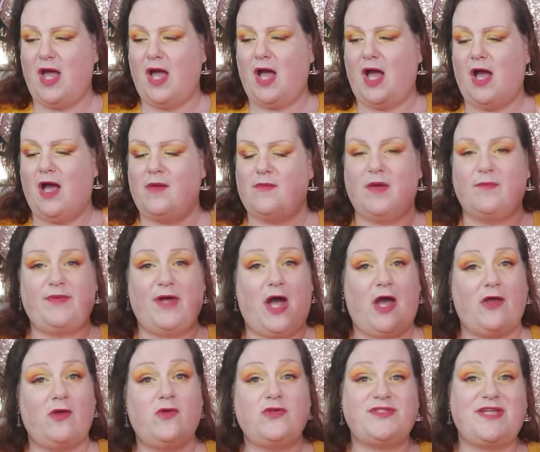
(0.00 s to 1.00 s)
But
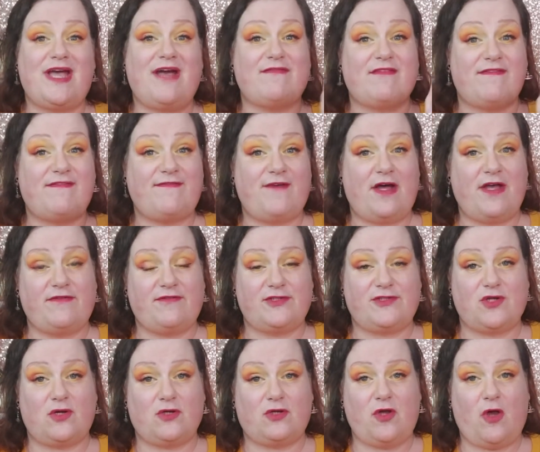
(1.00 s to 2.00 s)
I also have a
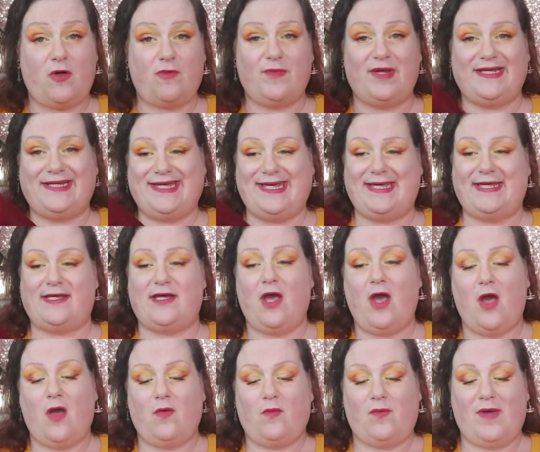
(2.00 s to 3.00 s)
fiverr.com gig
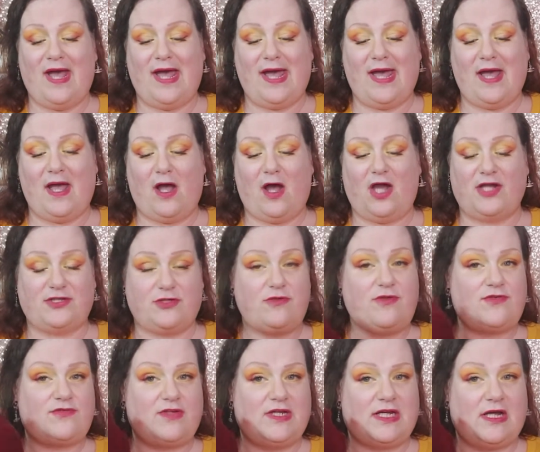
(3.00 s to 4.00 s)
where I do
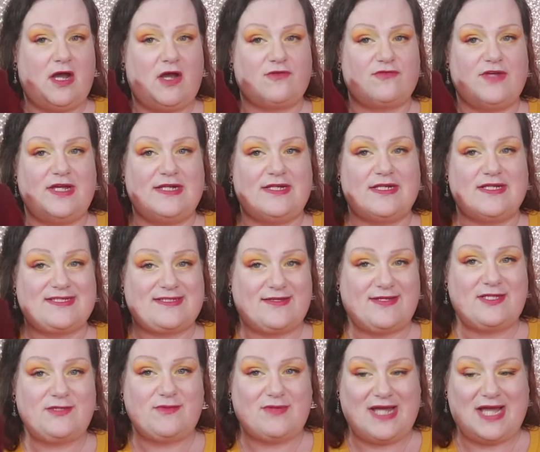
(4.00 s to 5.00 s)
3-card readings. So
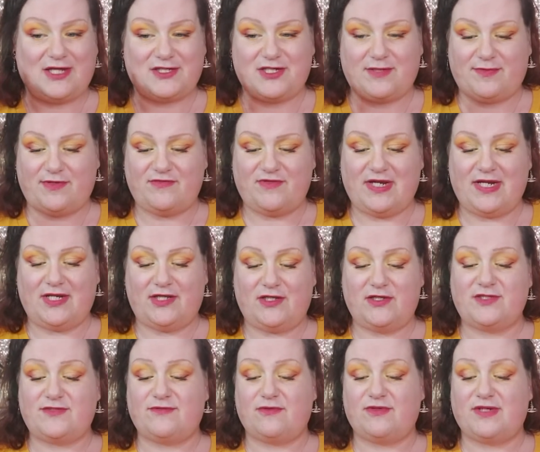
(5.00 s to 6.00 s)
this will actually be really
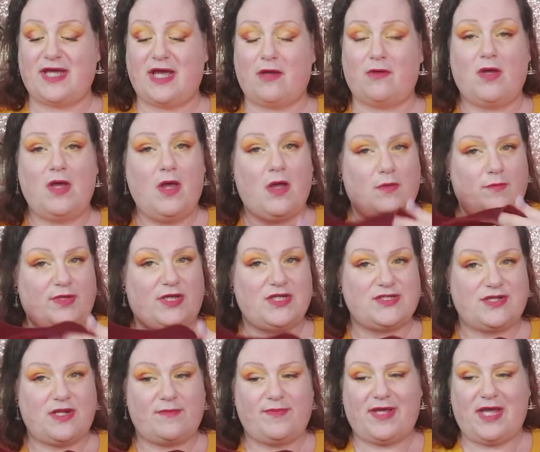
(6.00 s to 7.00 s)
useful now,
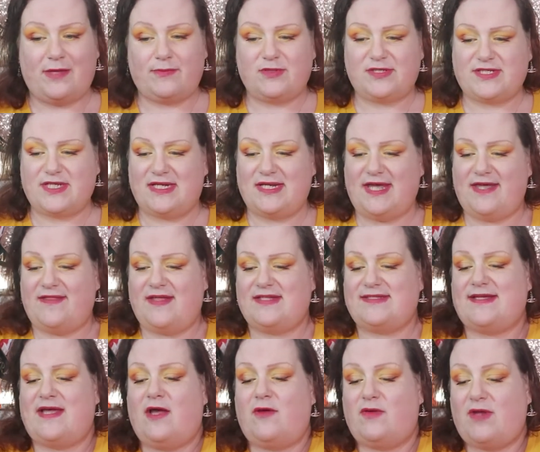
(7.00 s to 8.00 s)
because I'll be able to lay that
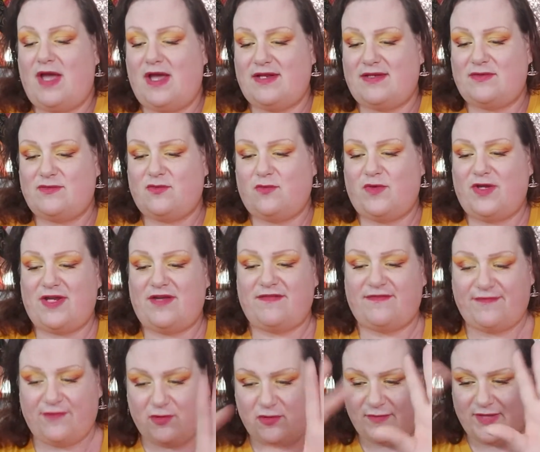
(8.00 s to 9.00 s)
down, and when I
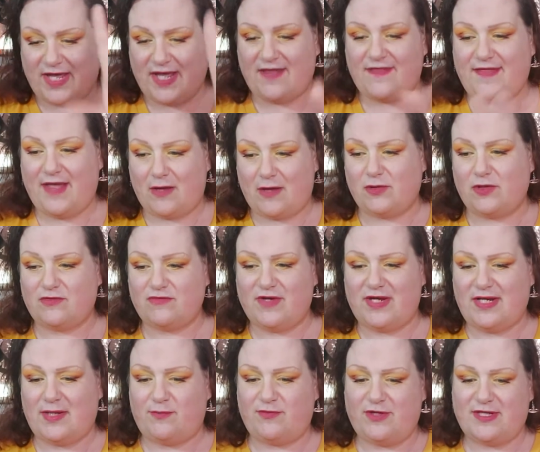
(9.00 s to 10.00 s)
film it, that will look
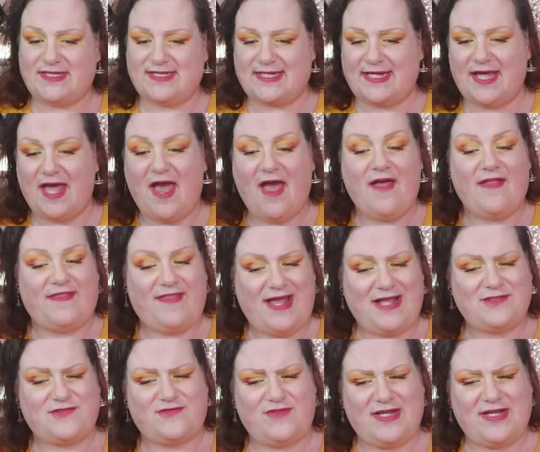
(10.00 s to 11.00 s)
really pretty.
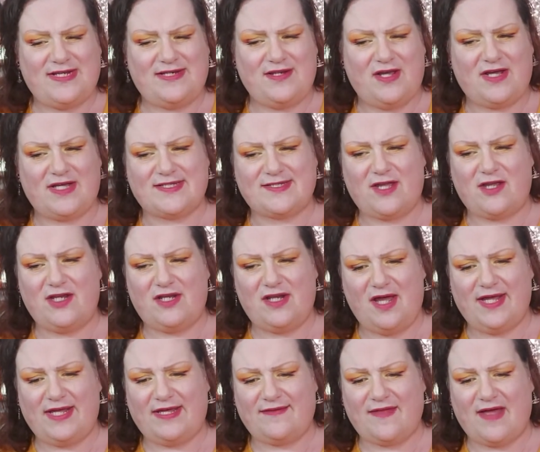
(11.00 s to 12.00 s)
That's really nice. I
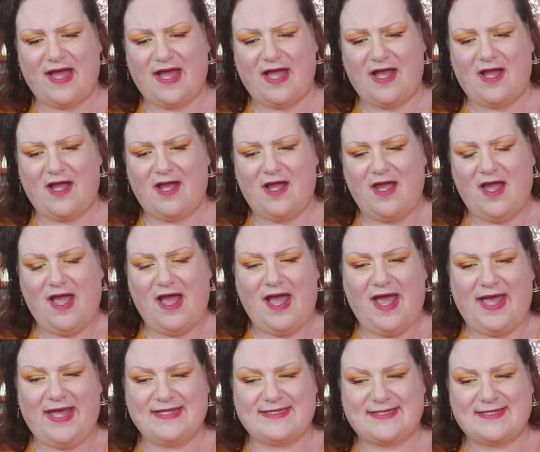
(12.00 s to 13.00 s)
like that.
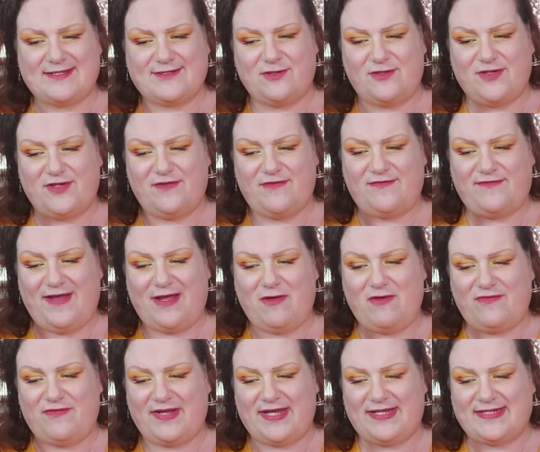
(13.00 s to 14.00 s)
It's a sort of
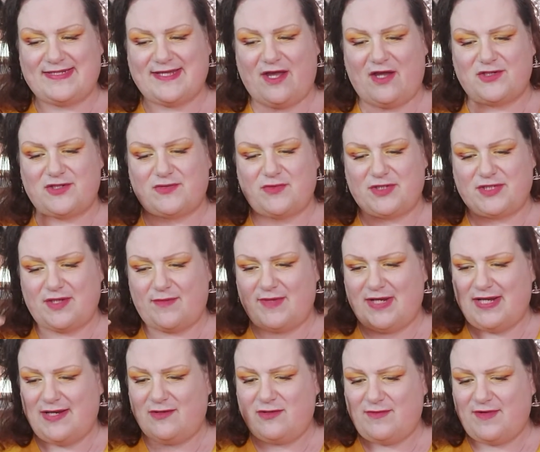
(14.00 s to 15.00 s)
velvety touch, which I'm a
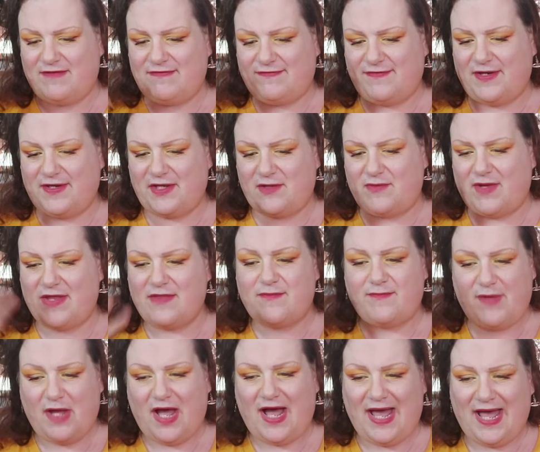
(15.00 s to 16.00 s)
little bit funny with,
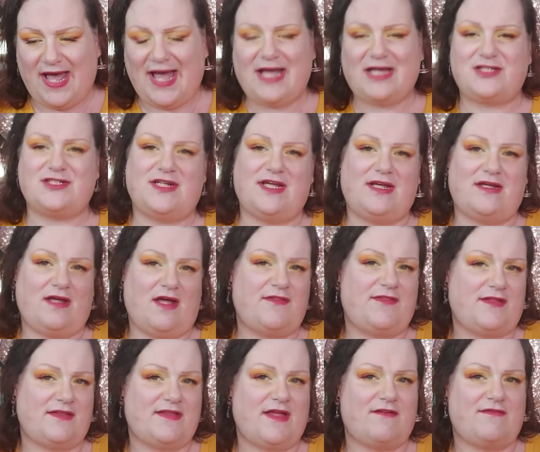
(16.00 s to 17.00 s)
but I
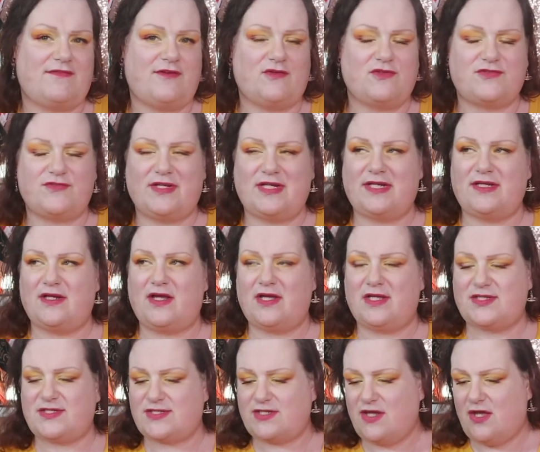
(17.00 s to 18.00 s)
think that feels really
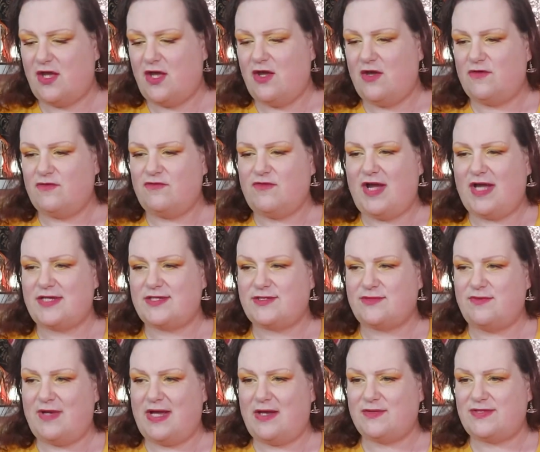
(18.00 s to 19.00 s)
nice. Right,
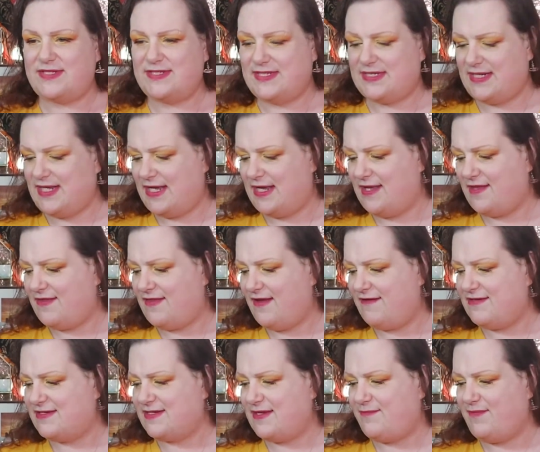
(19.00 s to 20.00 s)
so what else is in here?
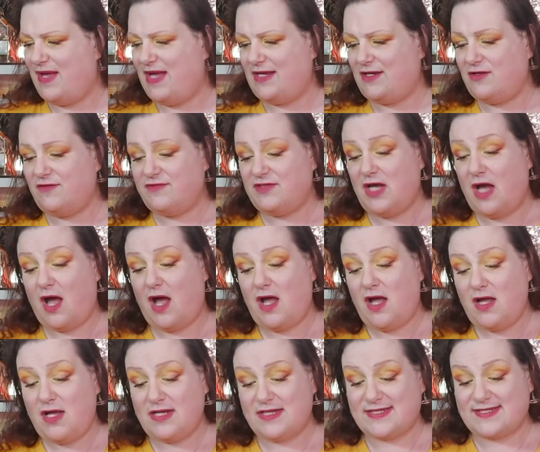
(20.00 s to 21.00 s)
There is a pack of
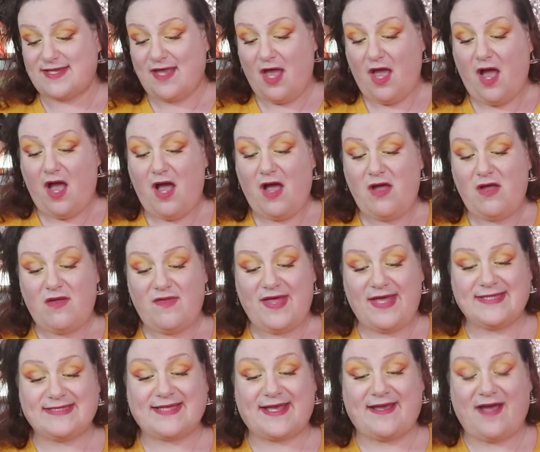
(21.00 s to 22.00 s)
cards. Oh,
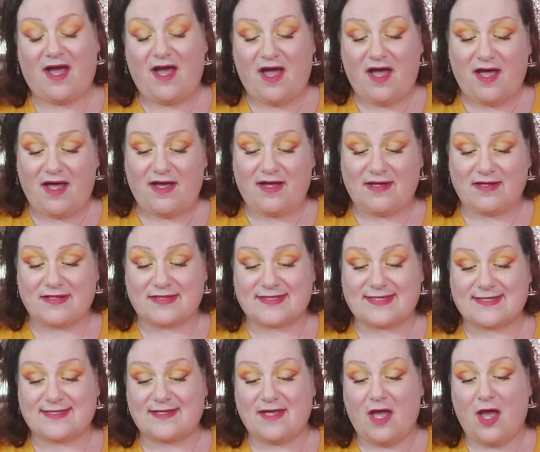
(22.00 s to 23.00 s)
there's
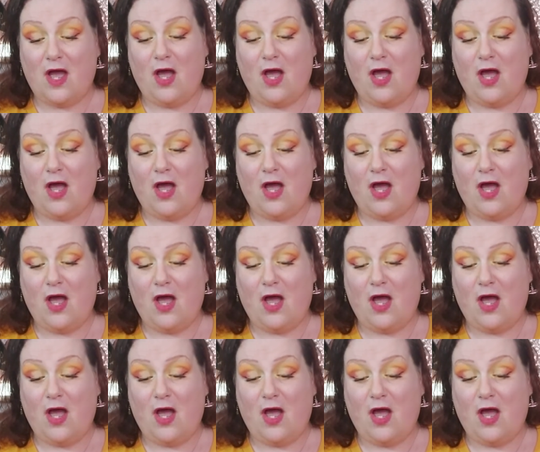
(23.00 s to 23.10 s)
cards.